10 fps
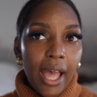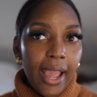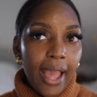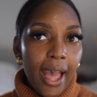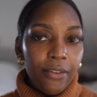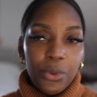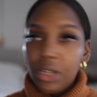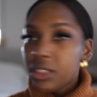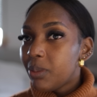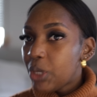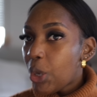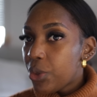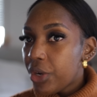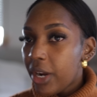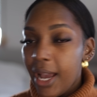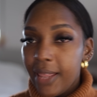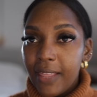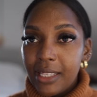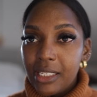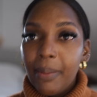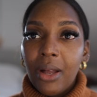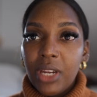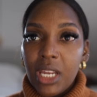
I have put on some toner and that's about